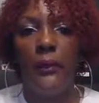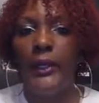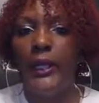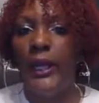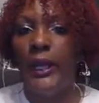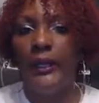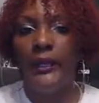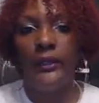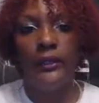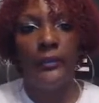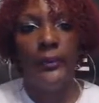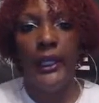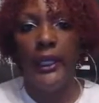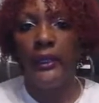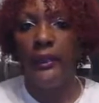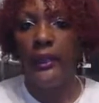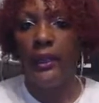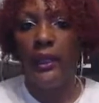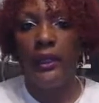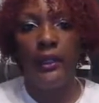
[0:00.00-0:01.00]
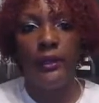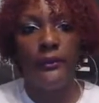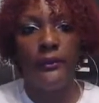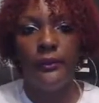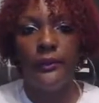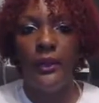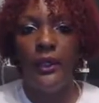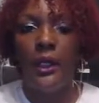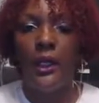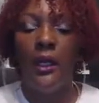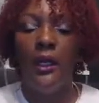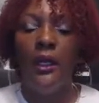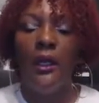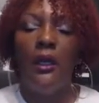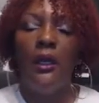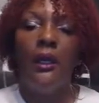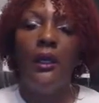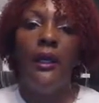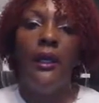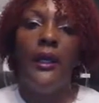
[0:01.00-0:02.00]
We gotta do that, y'all.
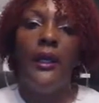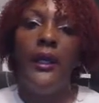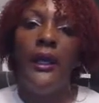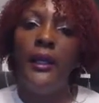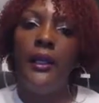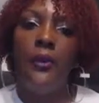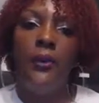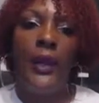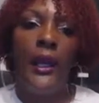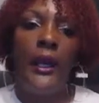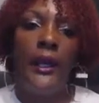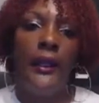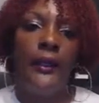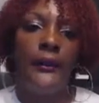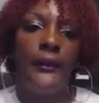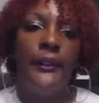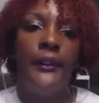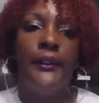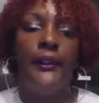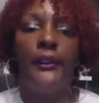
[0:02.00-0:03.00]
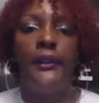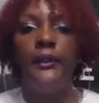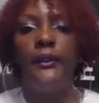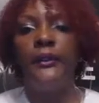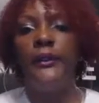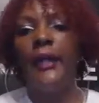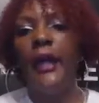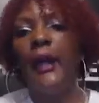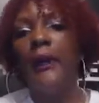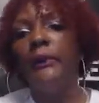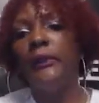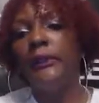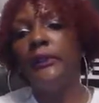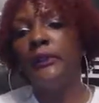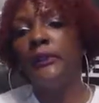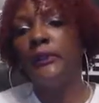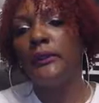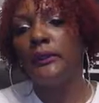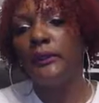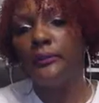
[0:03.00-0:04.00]
Anyway, that
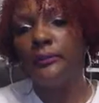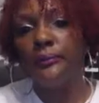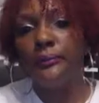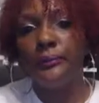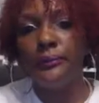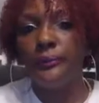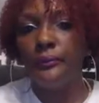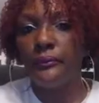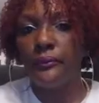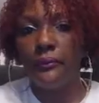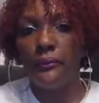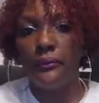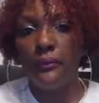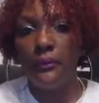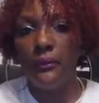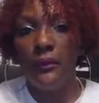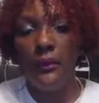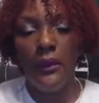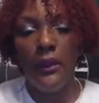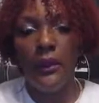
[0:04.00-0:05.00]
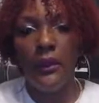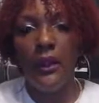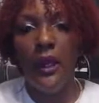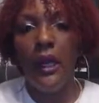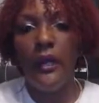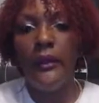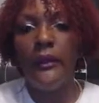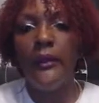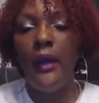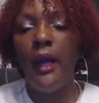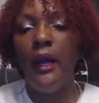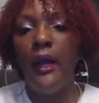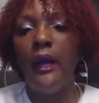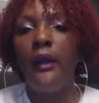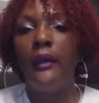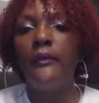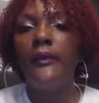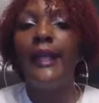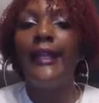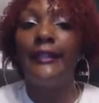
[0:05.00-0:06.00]
was an
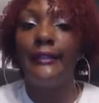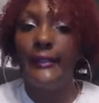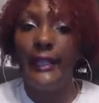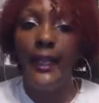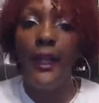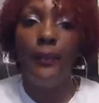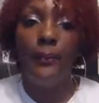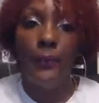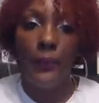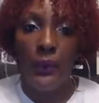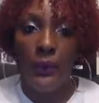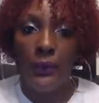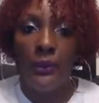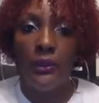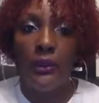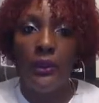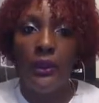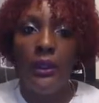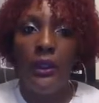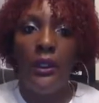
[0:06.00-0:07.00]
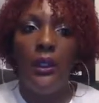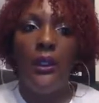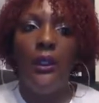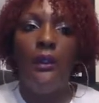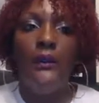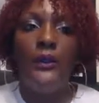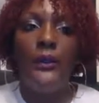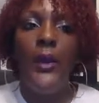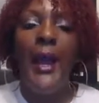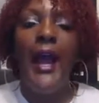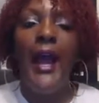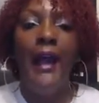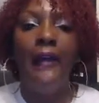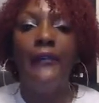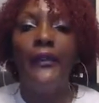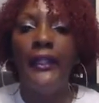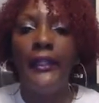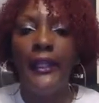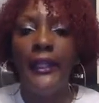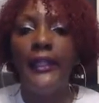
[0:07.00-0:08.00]
example. You
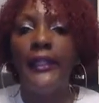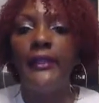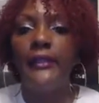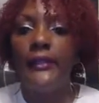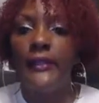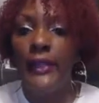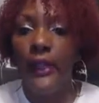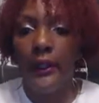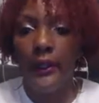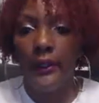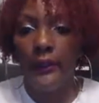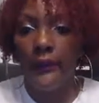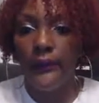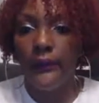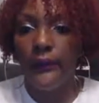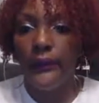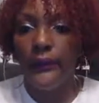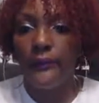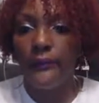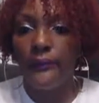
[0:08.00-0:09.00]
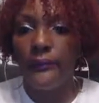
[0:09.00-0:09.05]
have to get served.